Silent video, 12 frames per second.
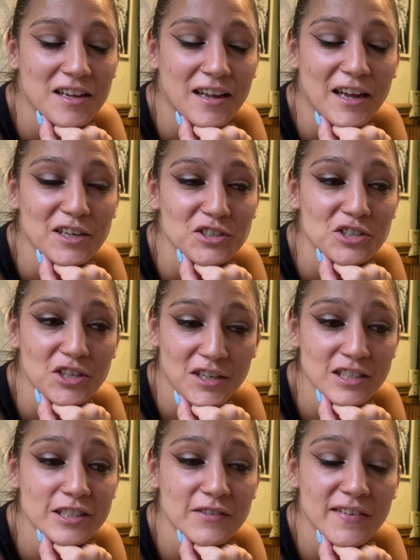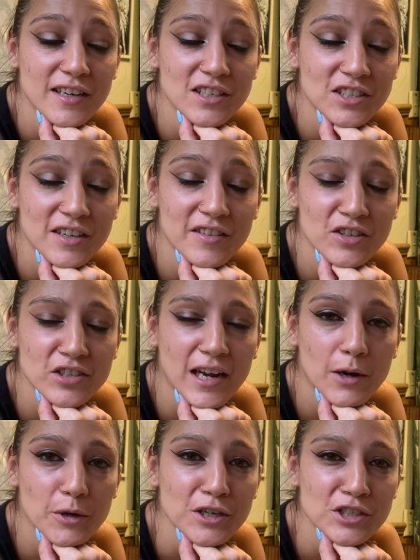I just finished in the
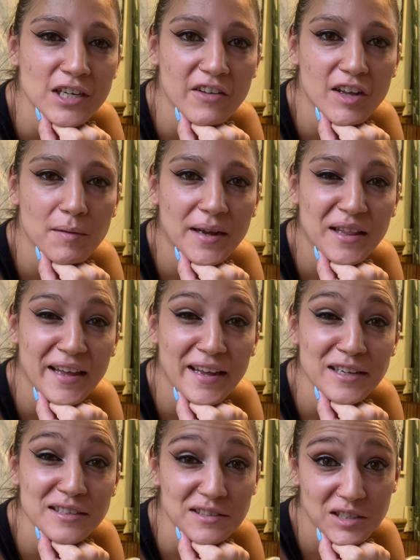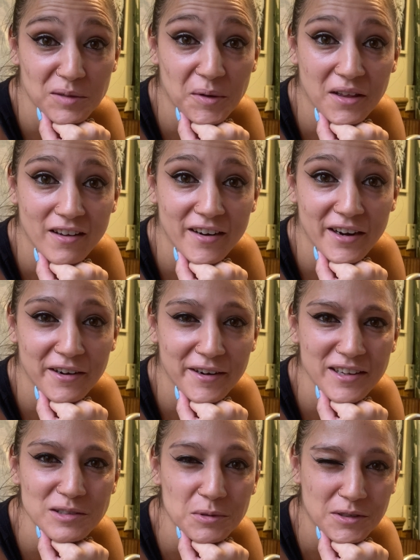shower shaving my legs and some other
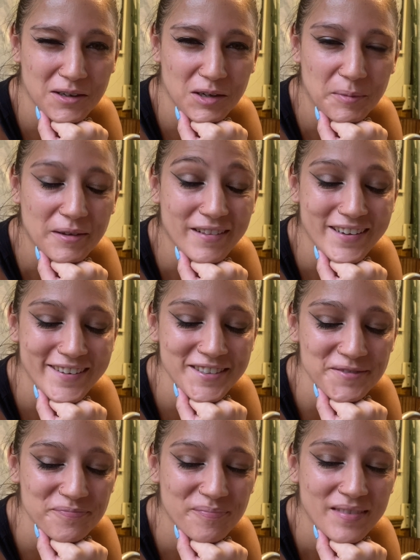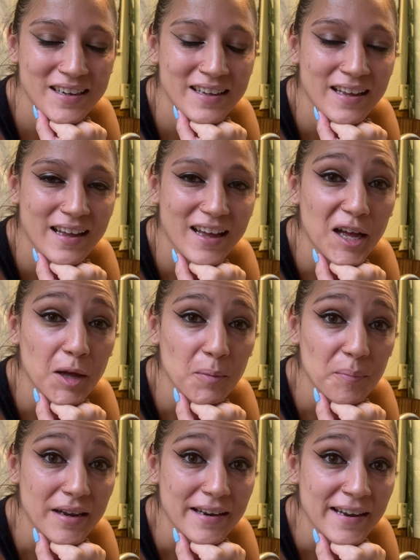areas we'll talk about later.
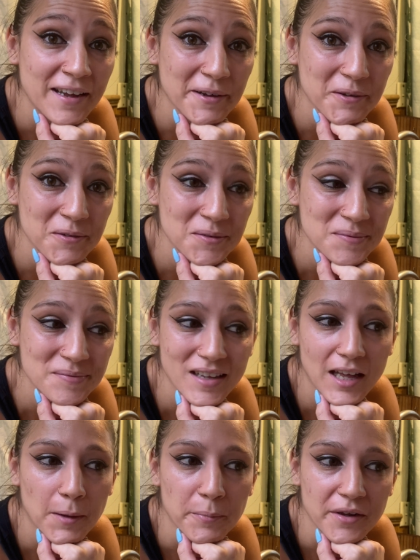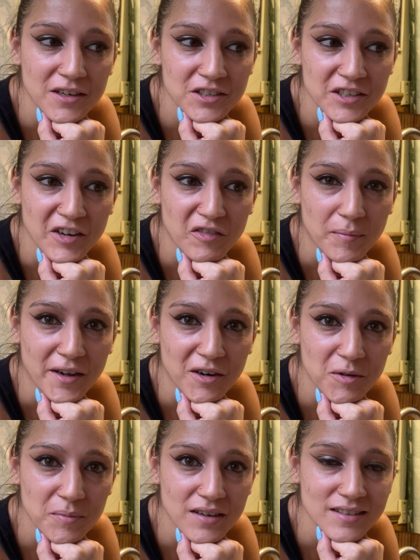But now I'm gonna shave my
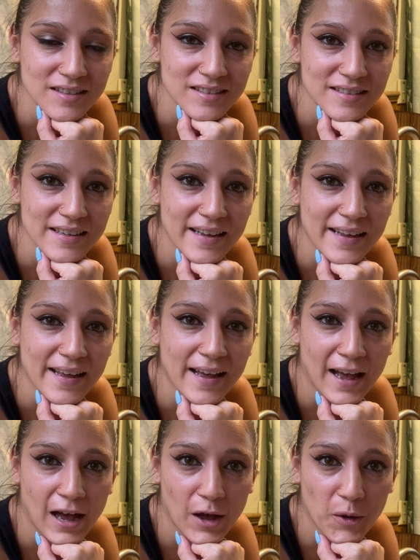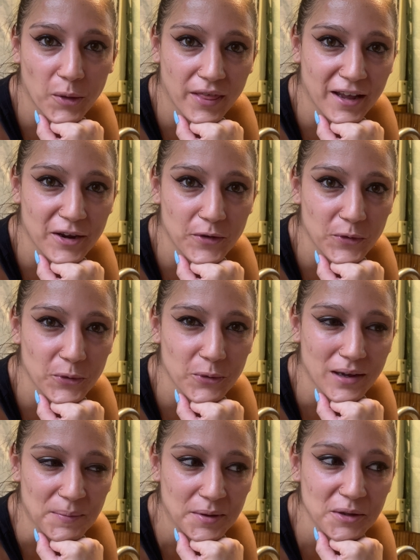armpits and see how they do.
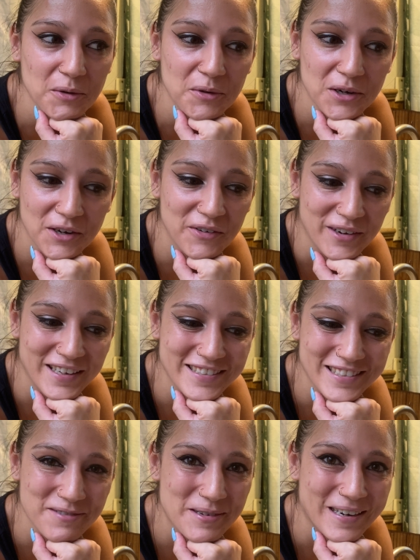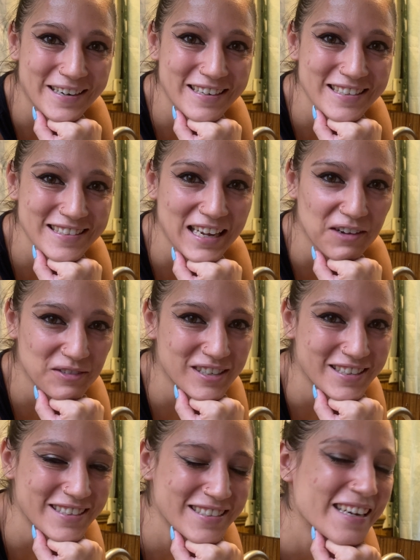I'm a little nervous, to be honest, after
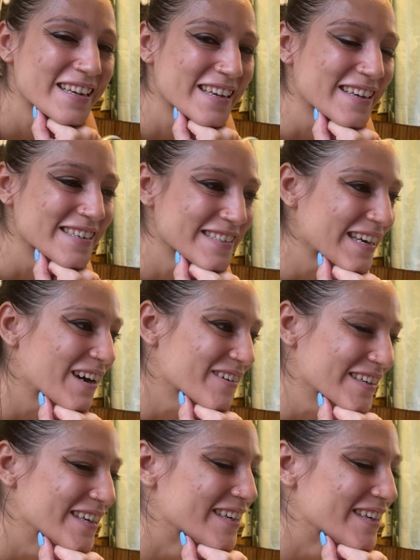taking a shower.